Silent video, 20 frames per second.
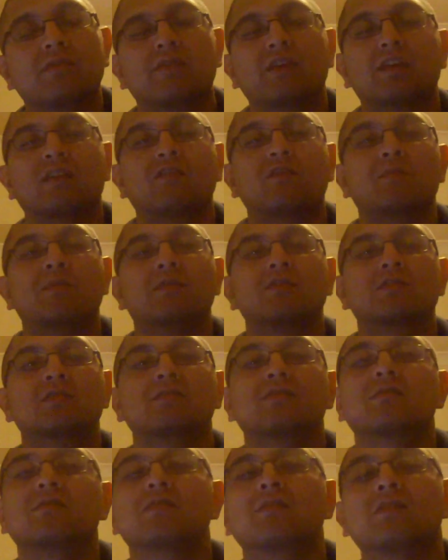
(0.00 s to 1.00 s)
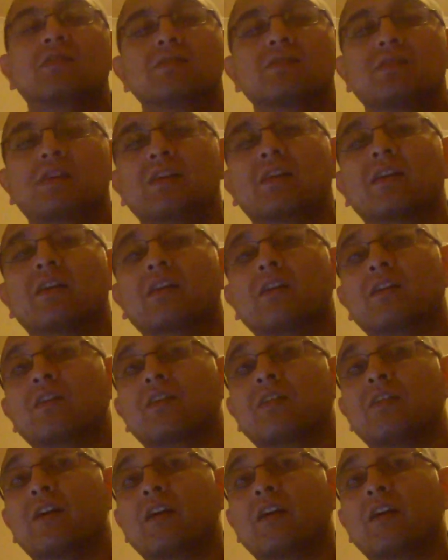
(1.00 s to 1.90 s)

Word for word: Thank you very much. Take care and good